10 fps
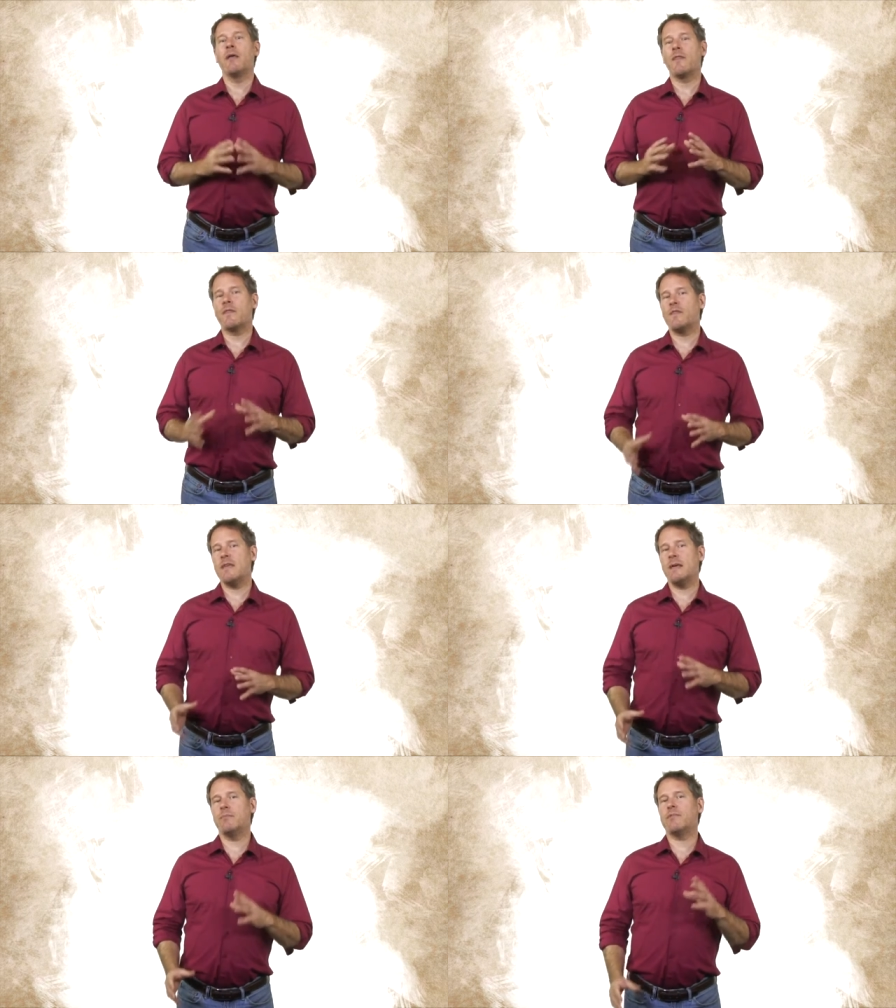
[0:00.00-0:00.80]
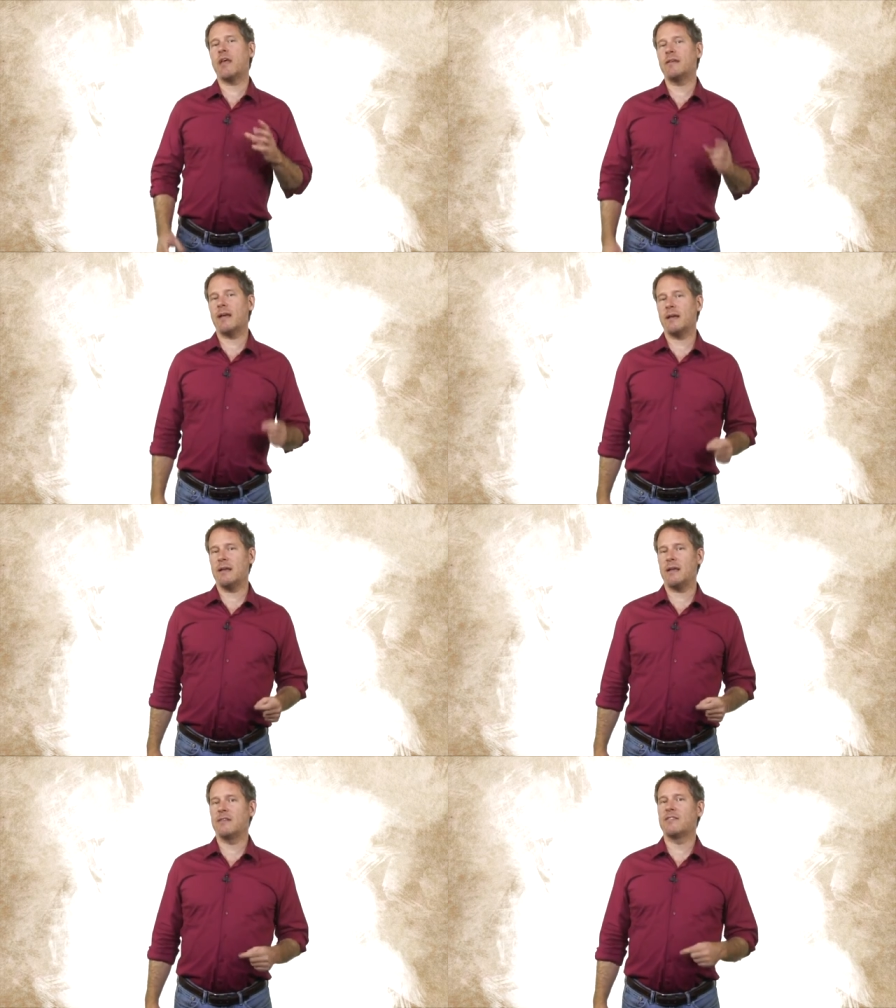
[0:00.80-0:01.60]
the themes and
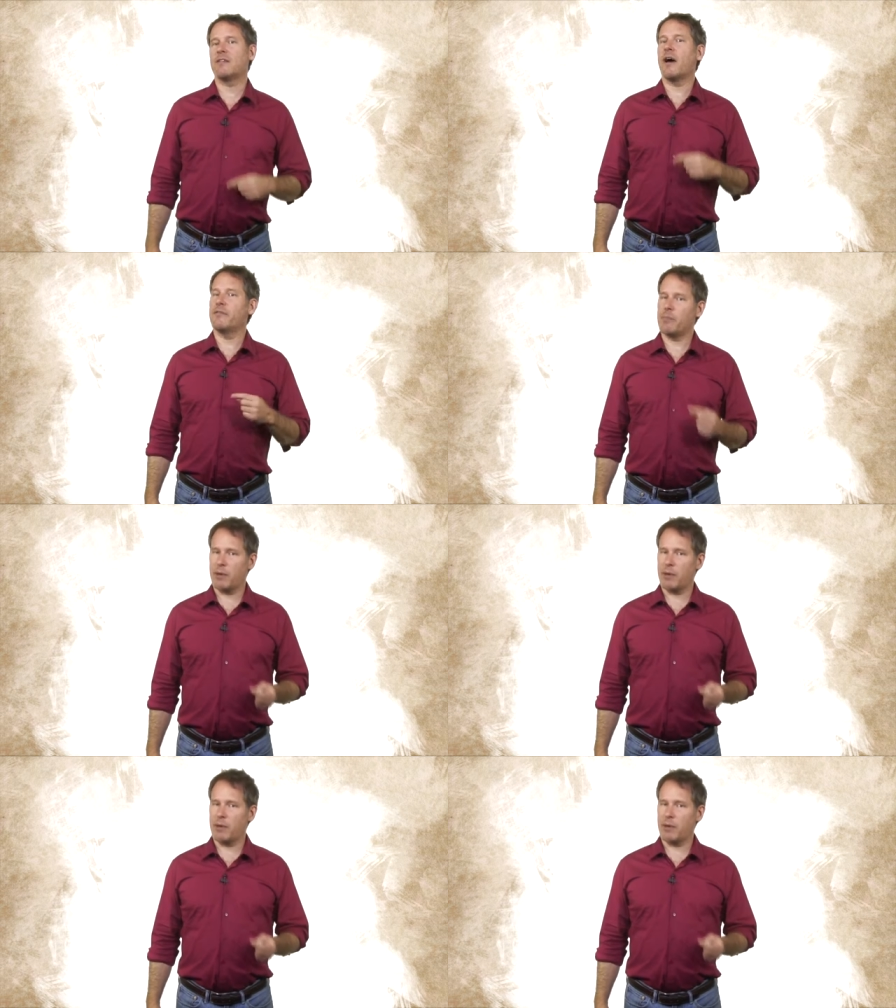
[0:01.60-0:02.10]
techniques of the